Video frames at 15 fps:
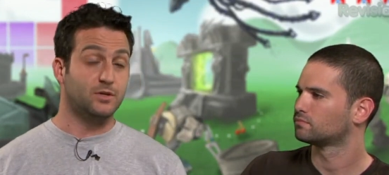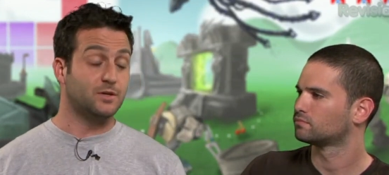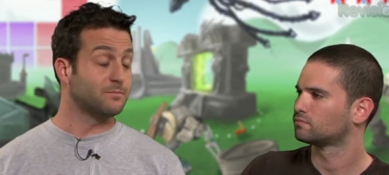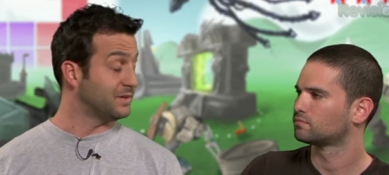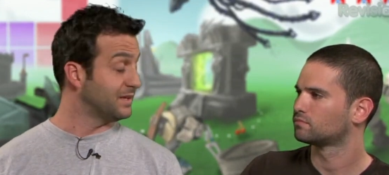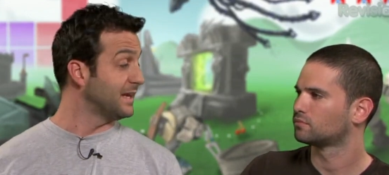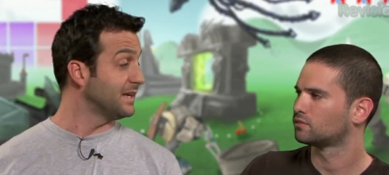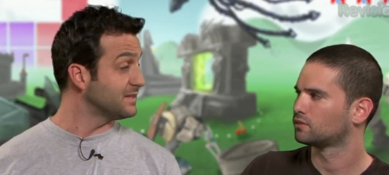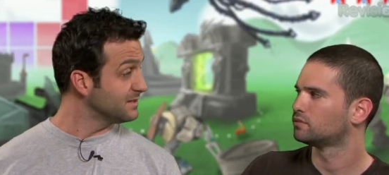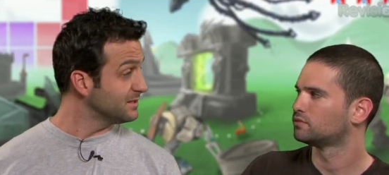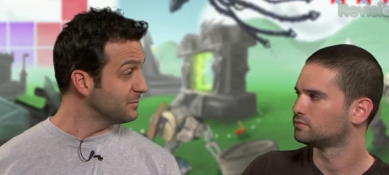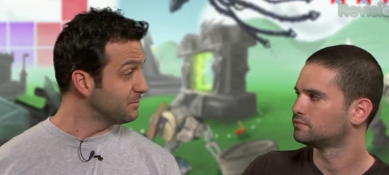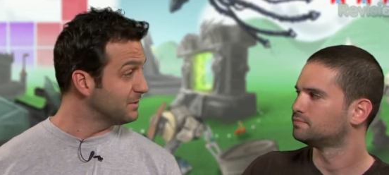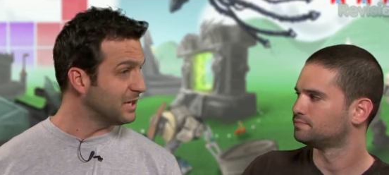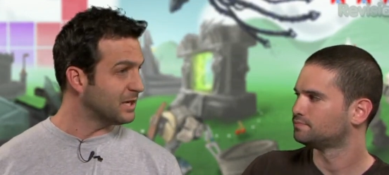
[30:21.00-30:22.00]
Speaker 1: you can play it
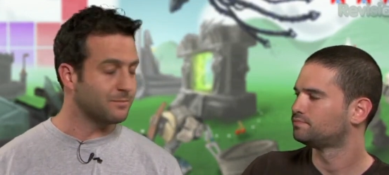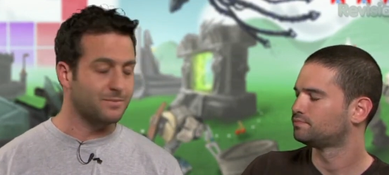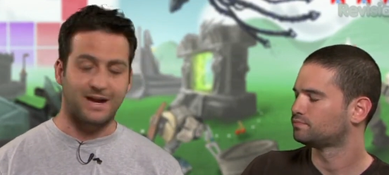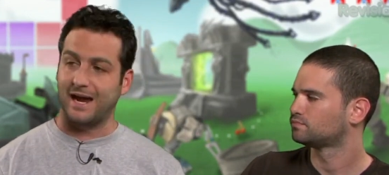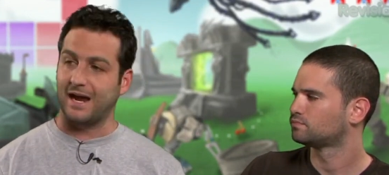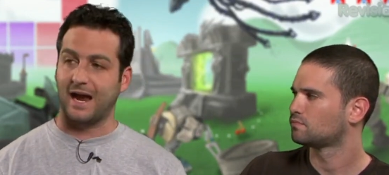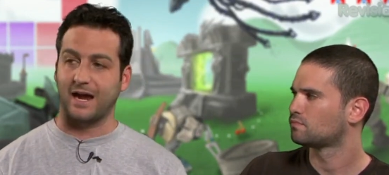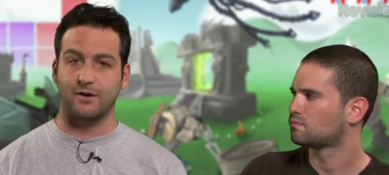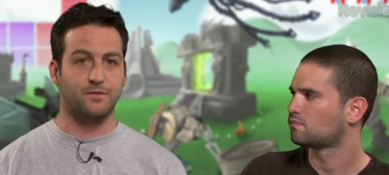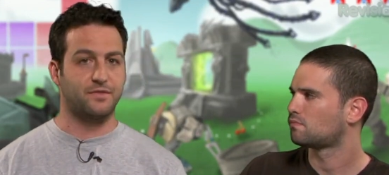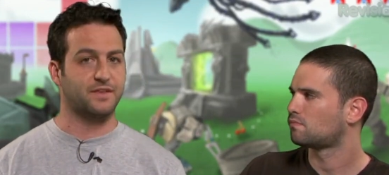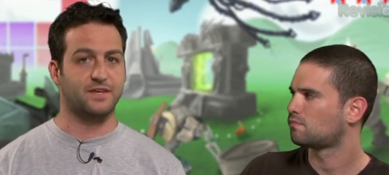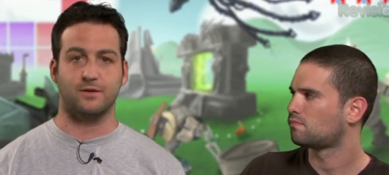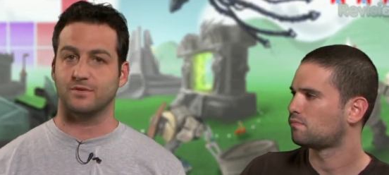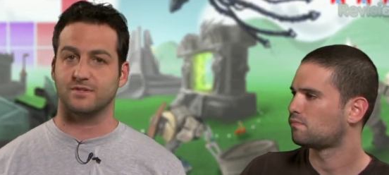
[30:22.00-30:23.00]
single player but I, I don't
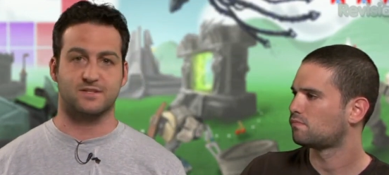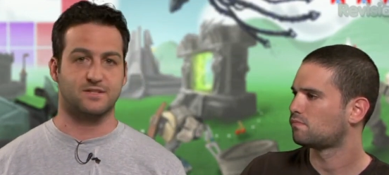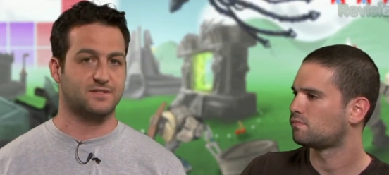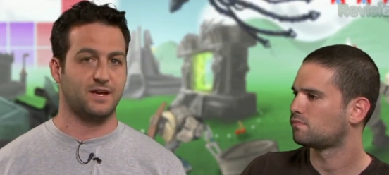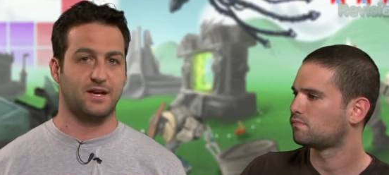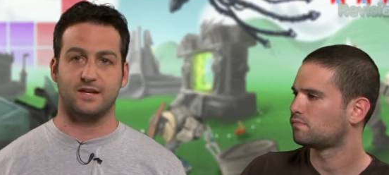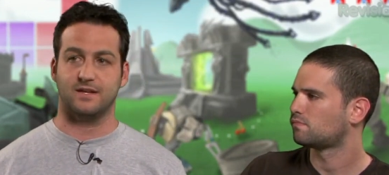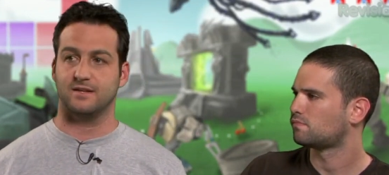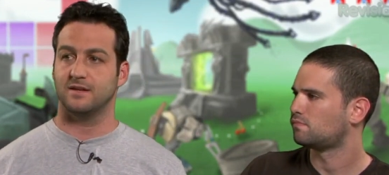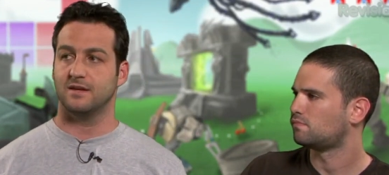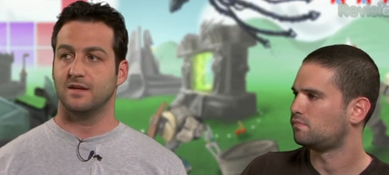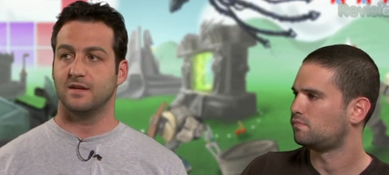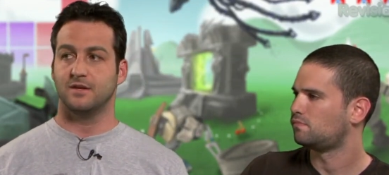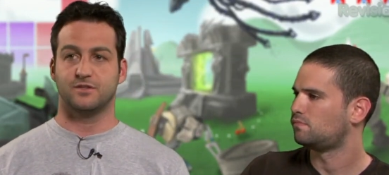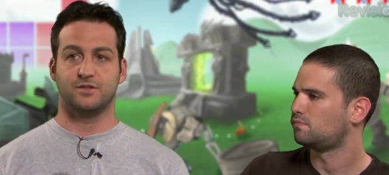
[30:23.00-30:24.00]
think it was designed
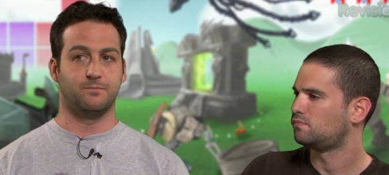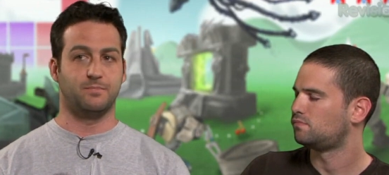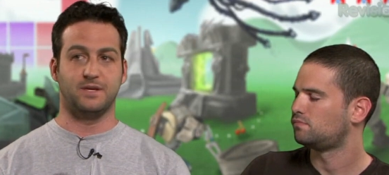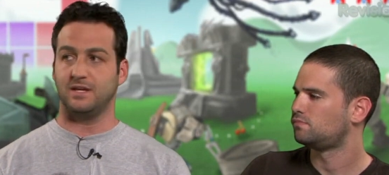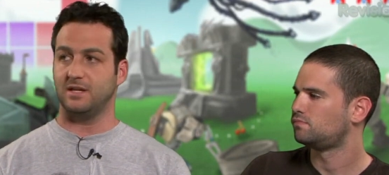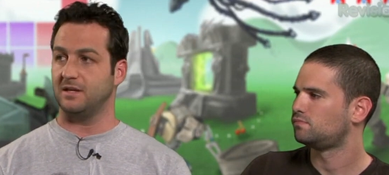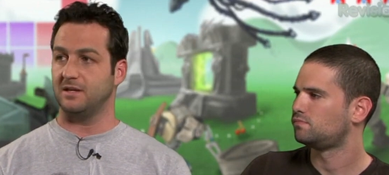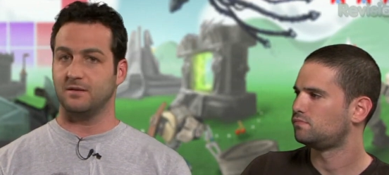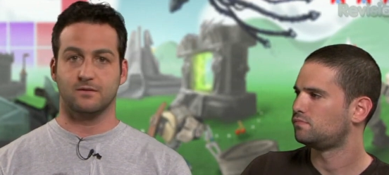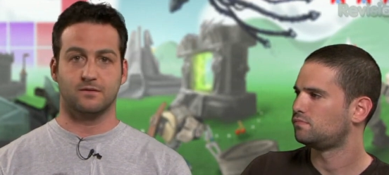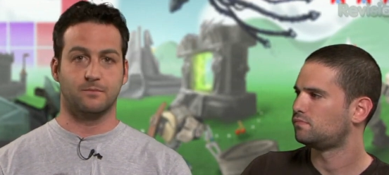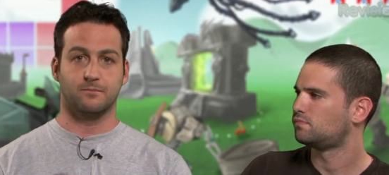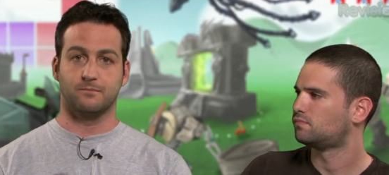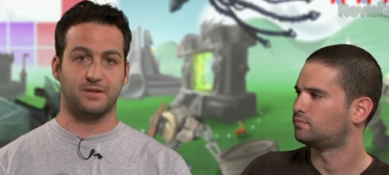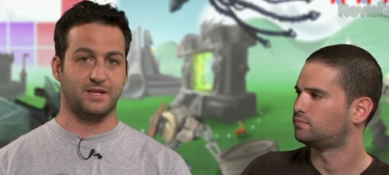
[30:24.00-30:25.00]
to be
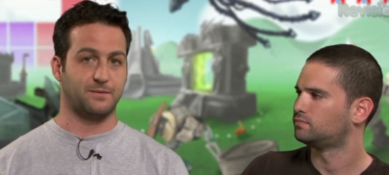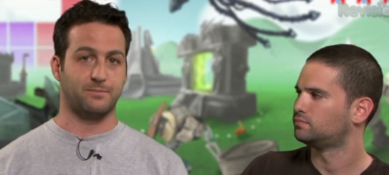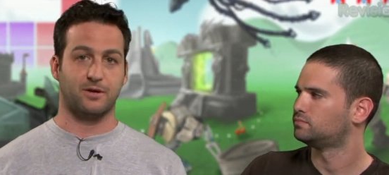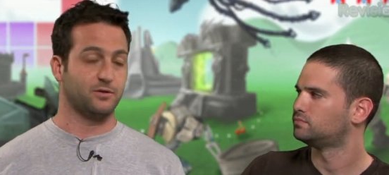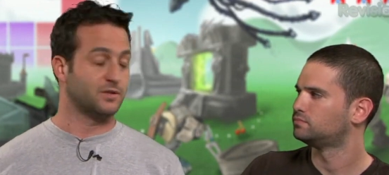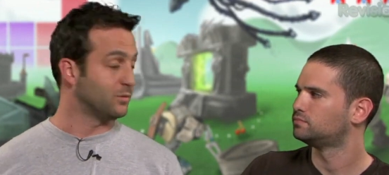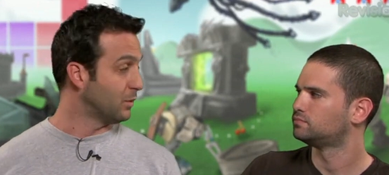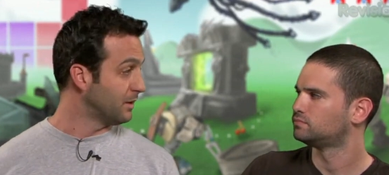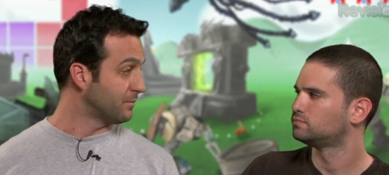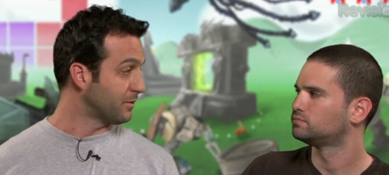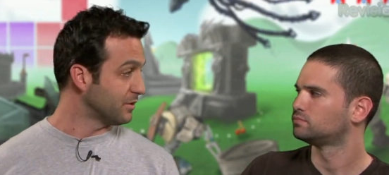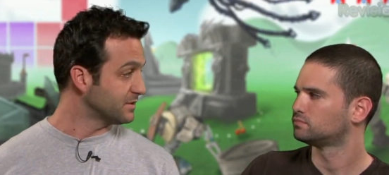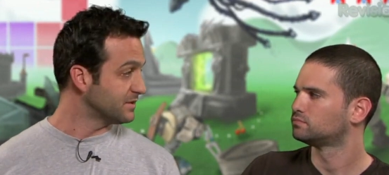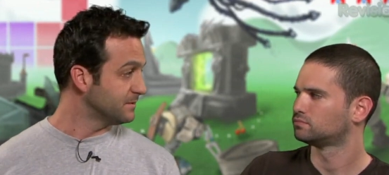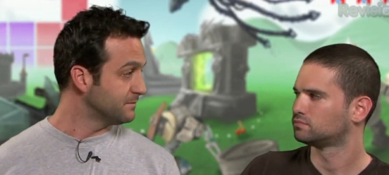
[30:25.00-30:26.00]
played by only one
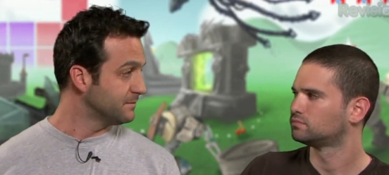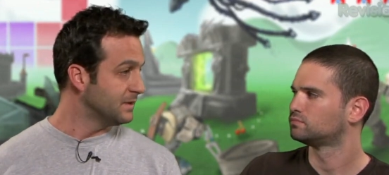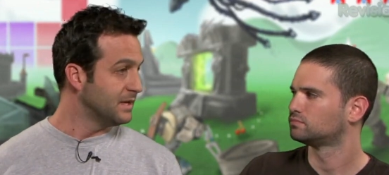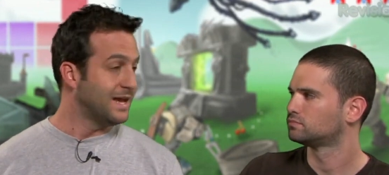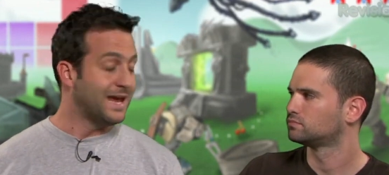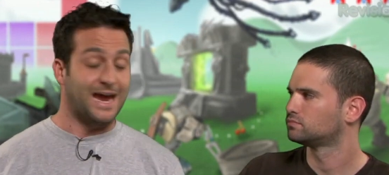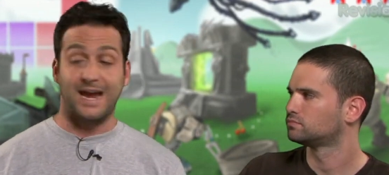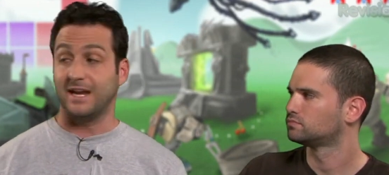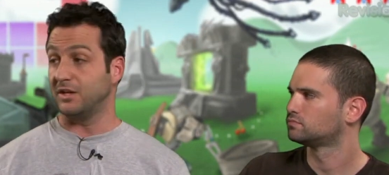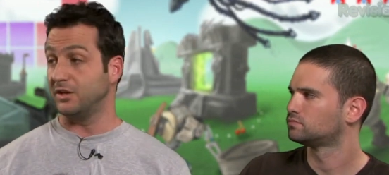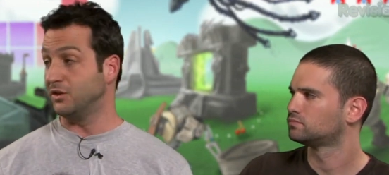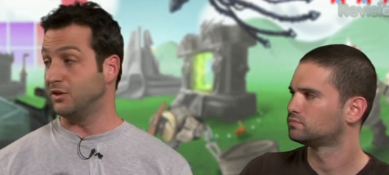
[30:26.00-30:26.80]
person and